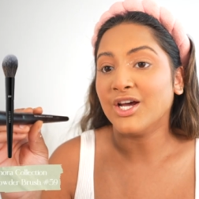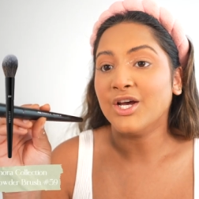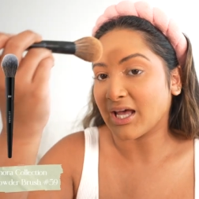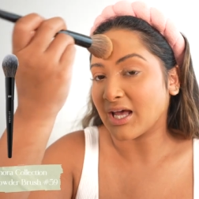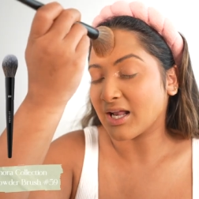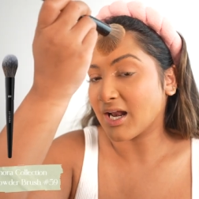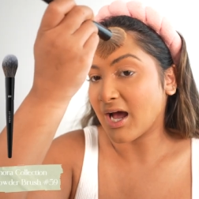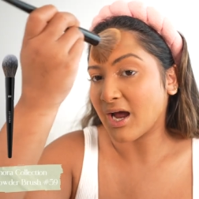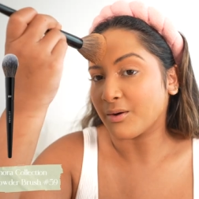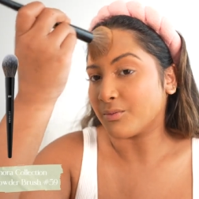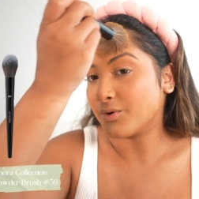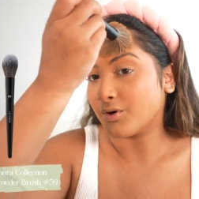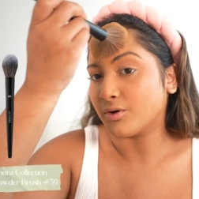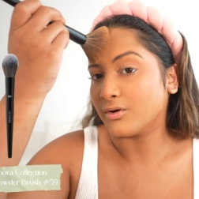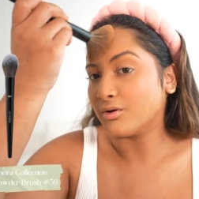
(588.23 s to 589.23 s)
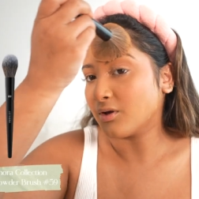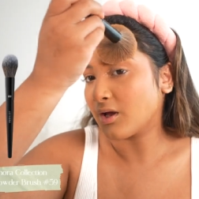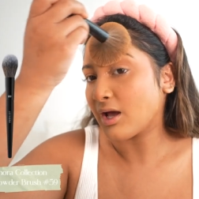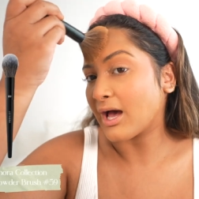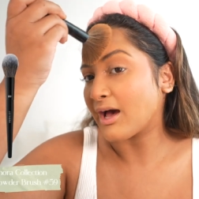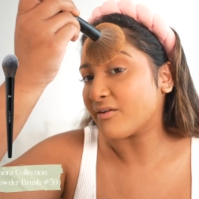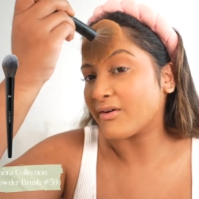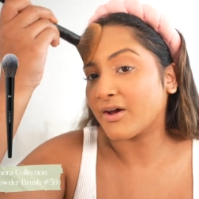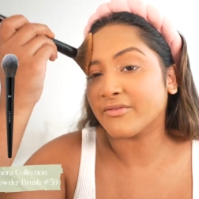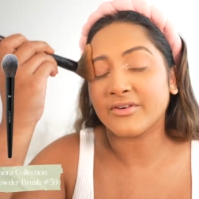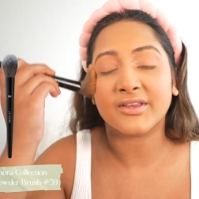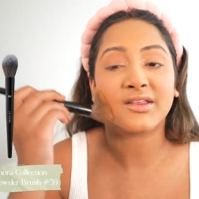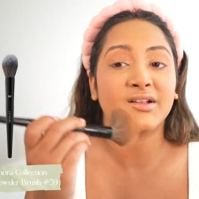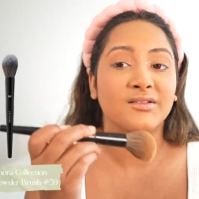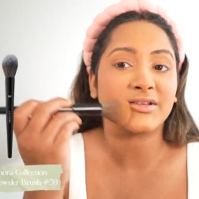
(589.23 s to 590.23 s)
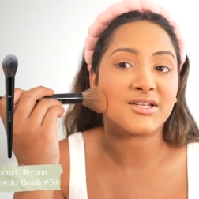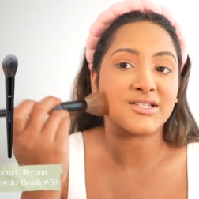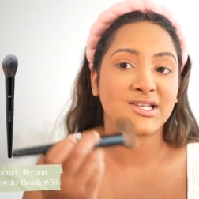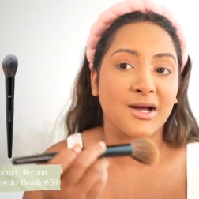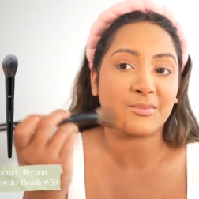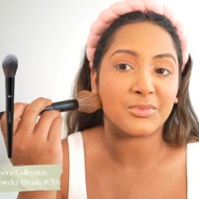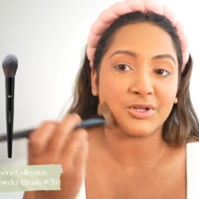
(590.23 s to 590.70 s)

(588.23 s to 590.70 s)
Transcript: and I will have everything linked down